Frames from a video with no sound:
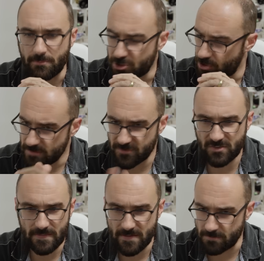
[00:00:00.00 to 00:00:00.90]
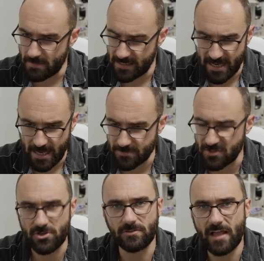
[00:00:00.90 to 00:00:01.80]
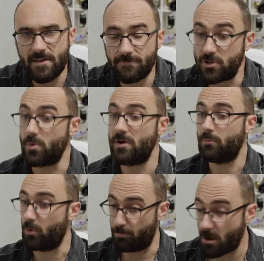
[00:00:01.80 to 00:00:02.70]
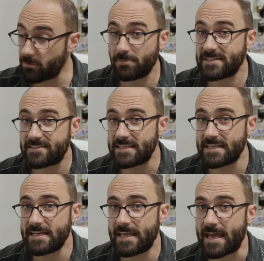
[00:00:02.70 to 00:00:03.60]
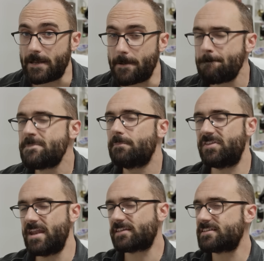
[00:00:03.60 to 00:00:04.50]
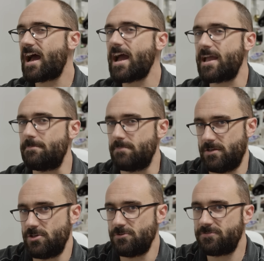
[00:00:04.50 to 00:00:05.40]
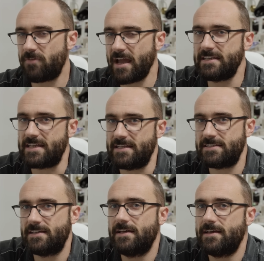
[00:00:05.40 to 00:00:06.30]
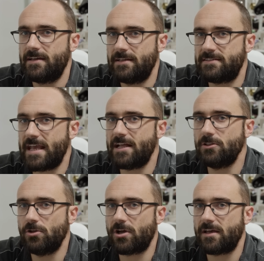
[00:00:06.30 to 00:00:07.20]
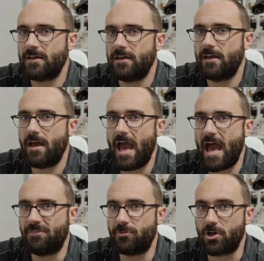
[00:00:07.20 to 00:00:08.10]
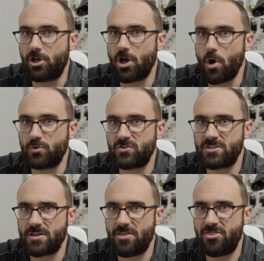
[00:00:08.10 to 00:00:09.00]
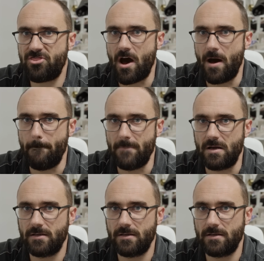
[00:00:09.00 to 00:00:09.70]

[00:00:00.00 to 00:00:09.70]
I'm sure you've seen this many times in your life. You will probably see it again. But the next time you find it, take a look at the ghost thumb.